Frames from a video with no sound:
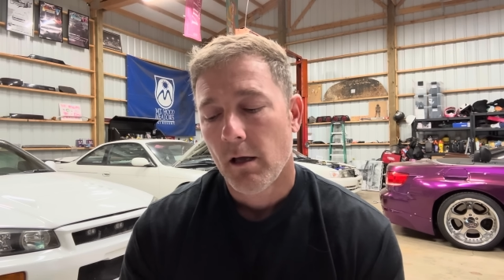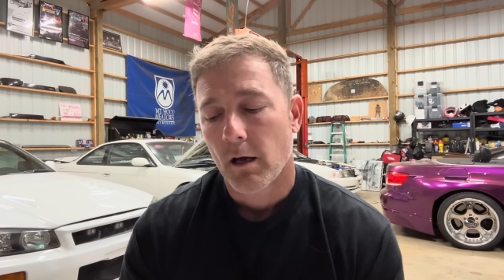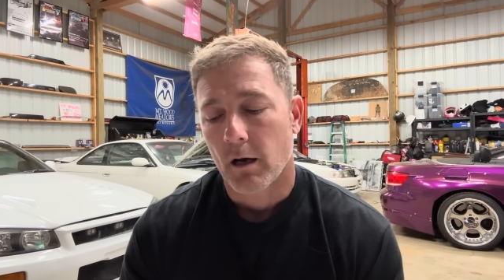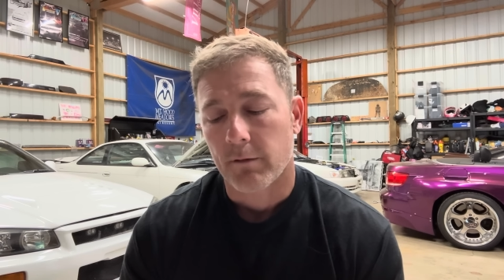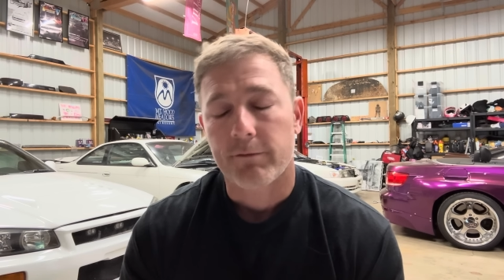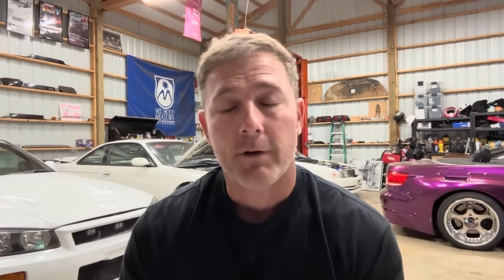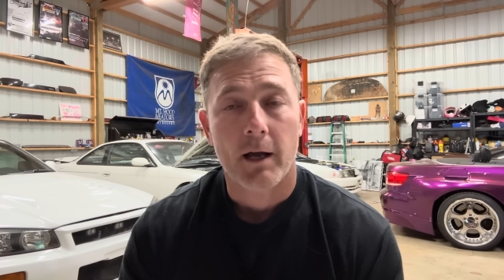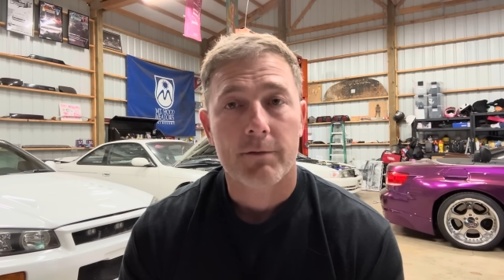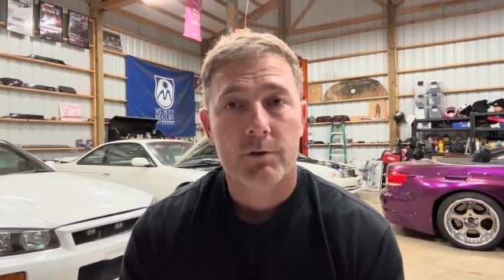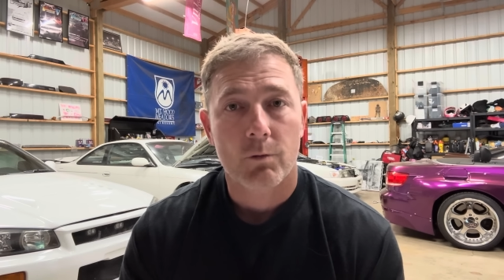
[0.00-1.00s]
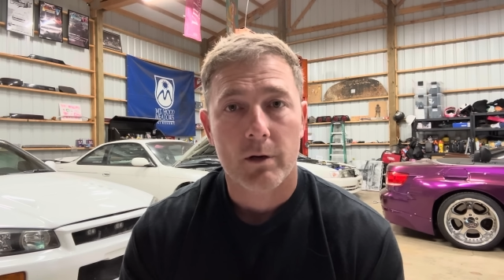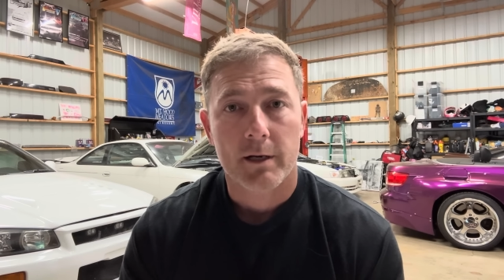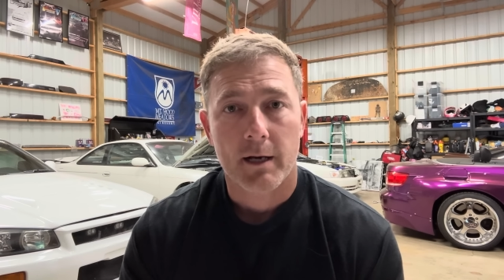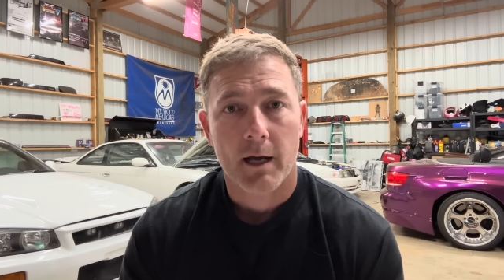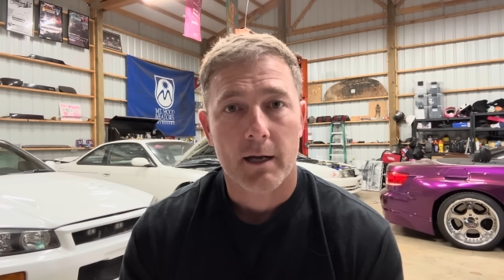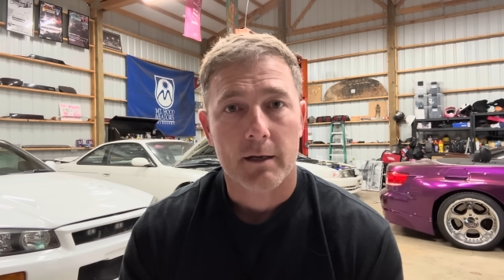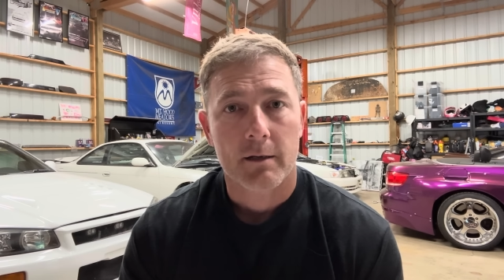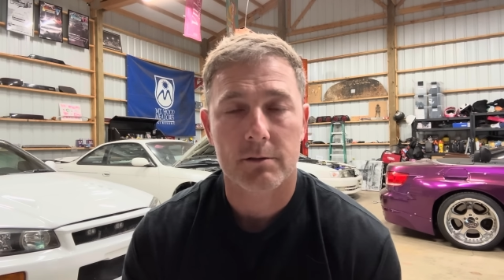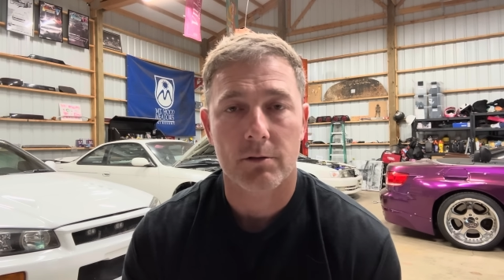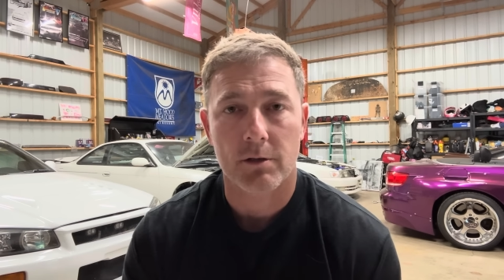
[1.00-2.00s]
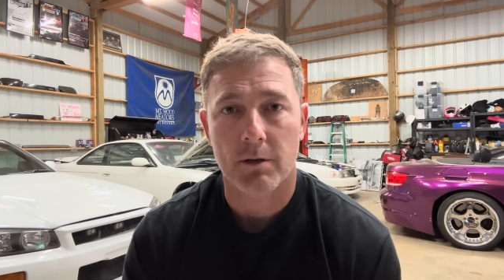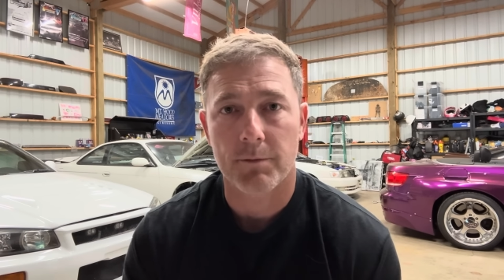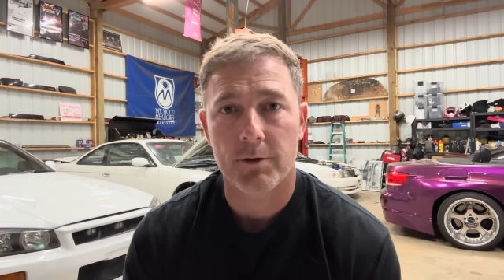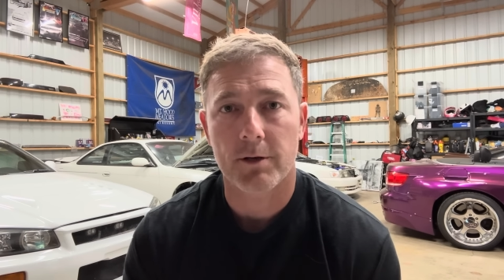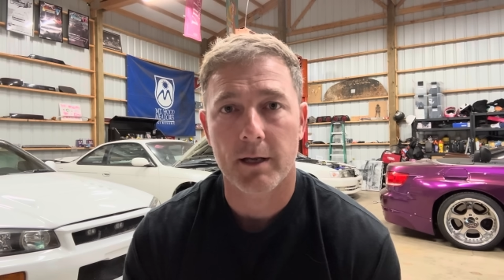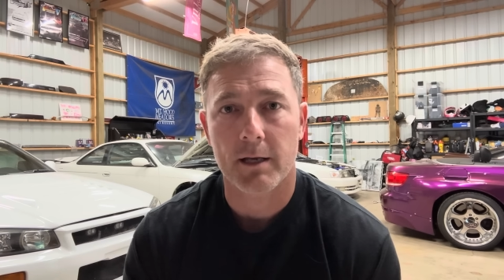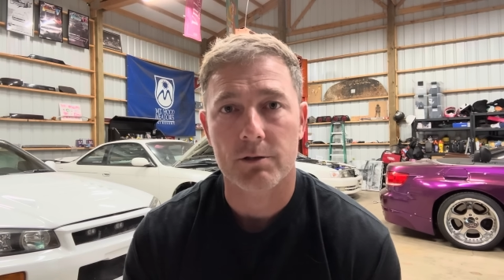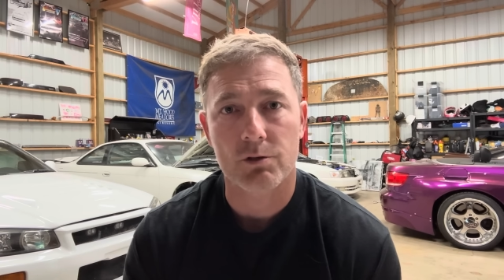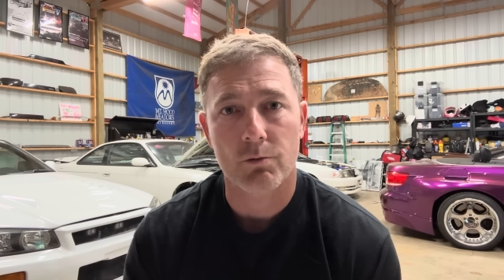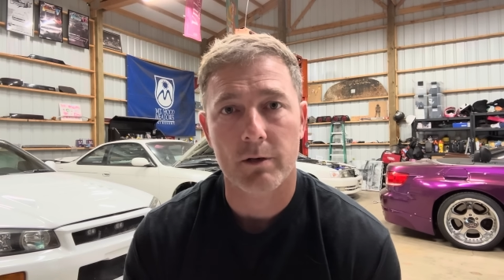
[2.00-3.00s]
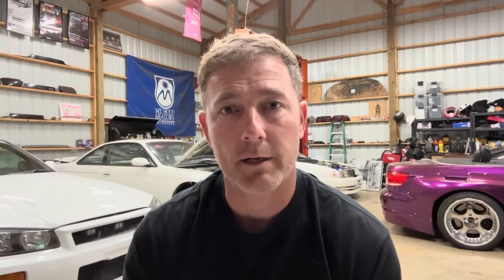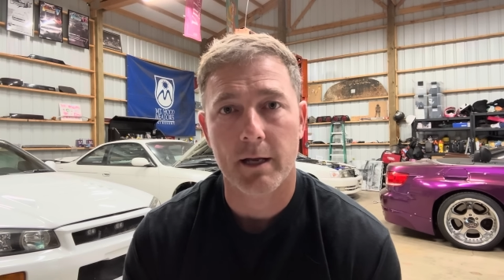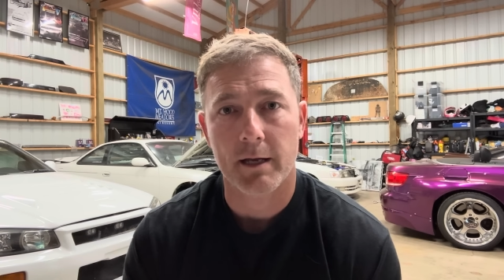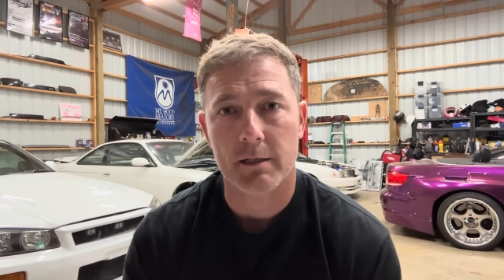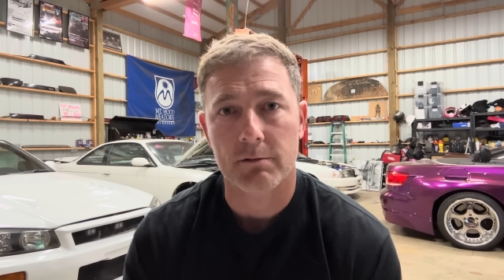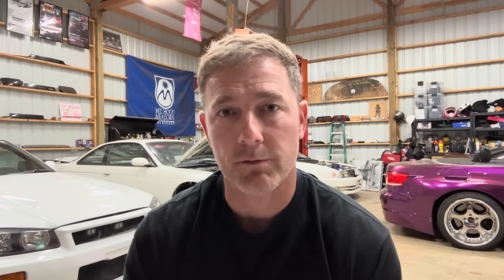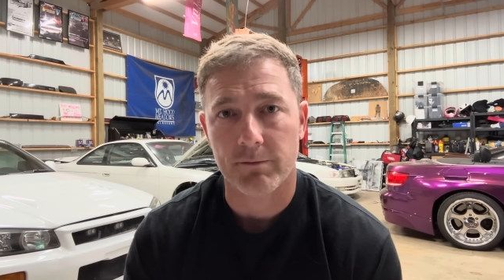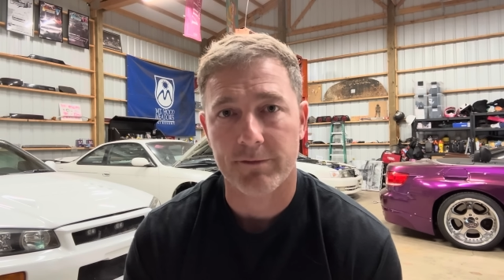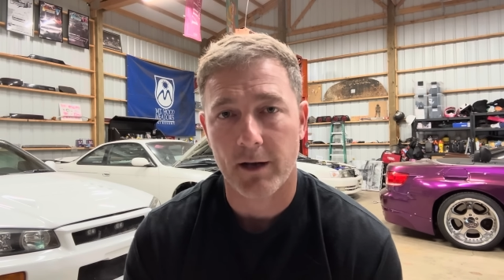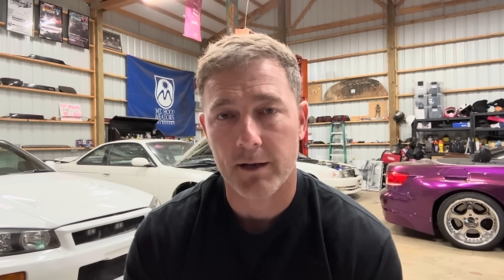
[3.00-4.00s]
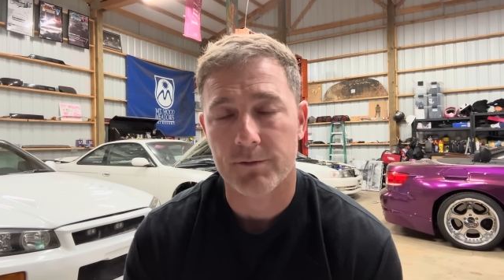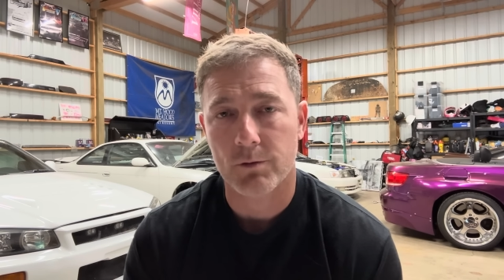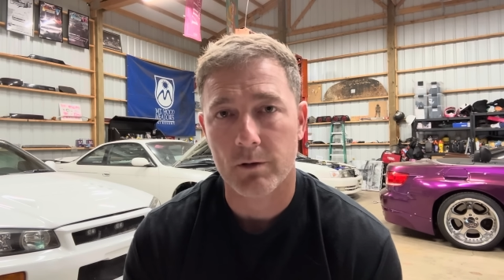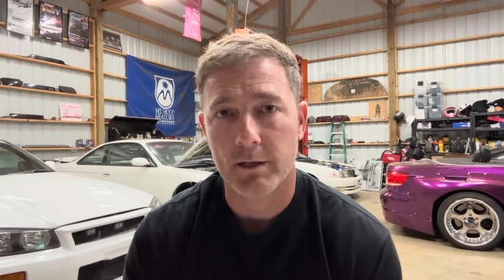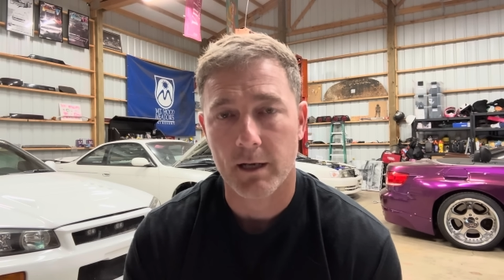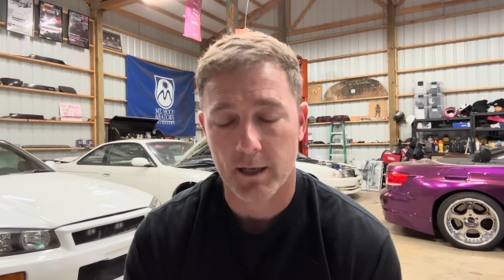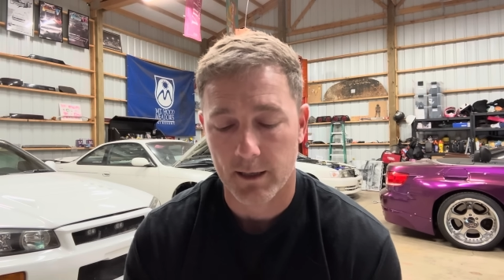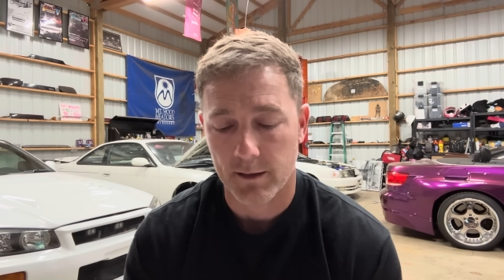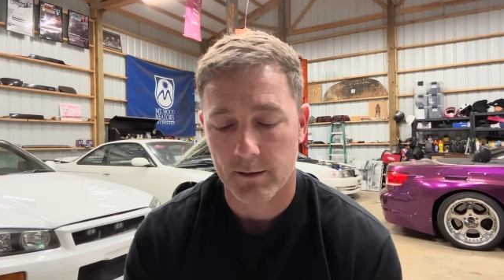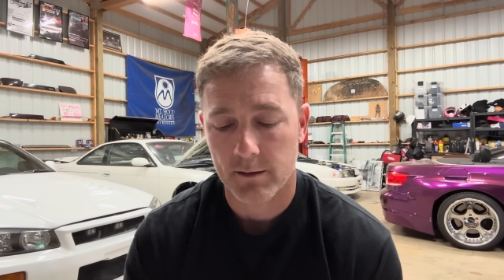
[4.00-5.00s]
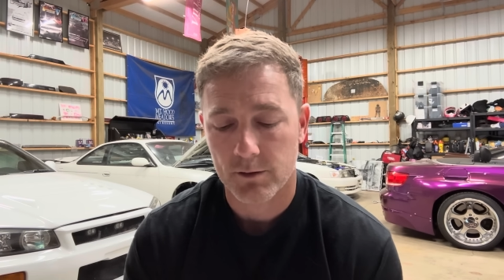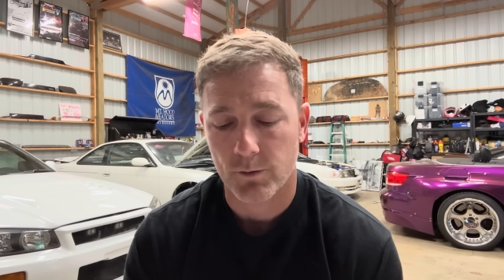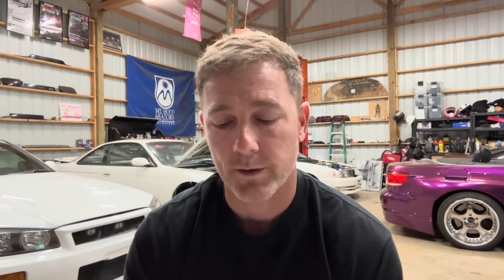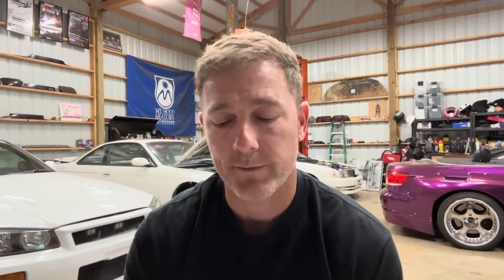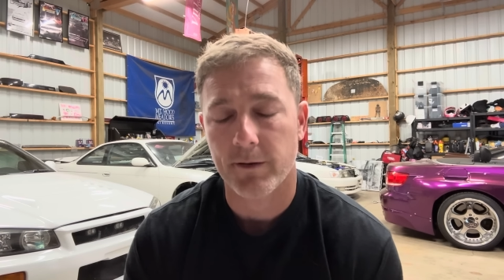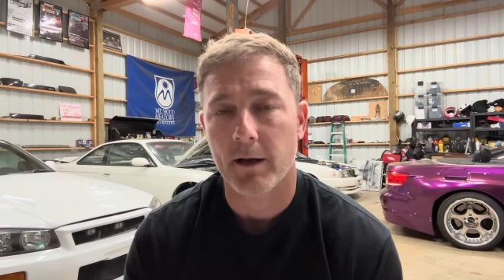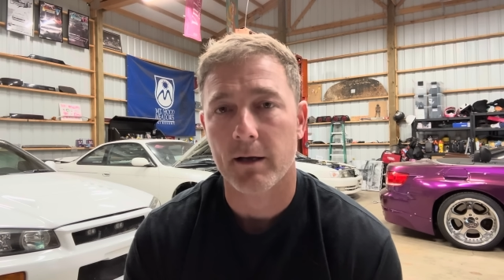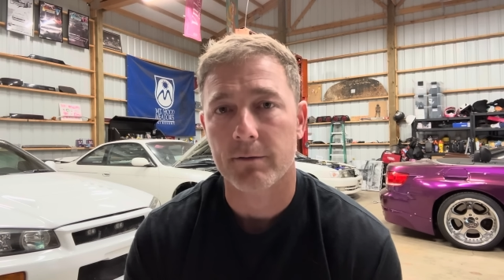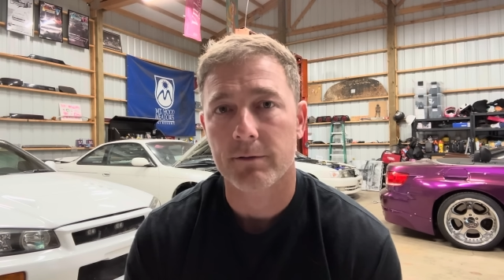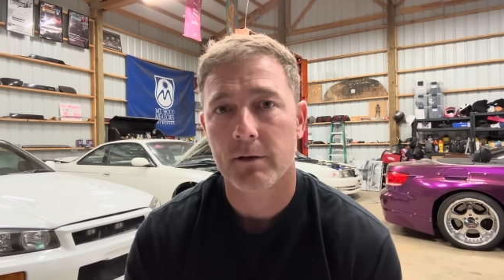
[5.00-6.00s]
on 5/29. So the community has 20 days from 5/29/25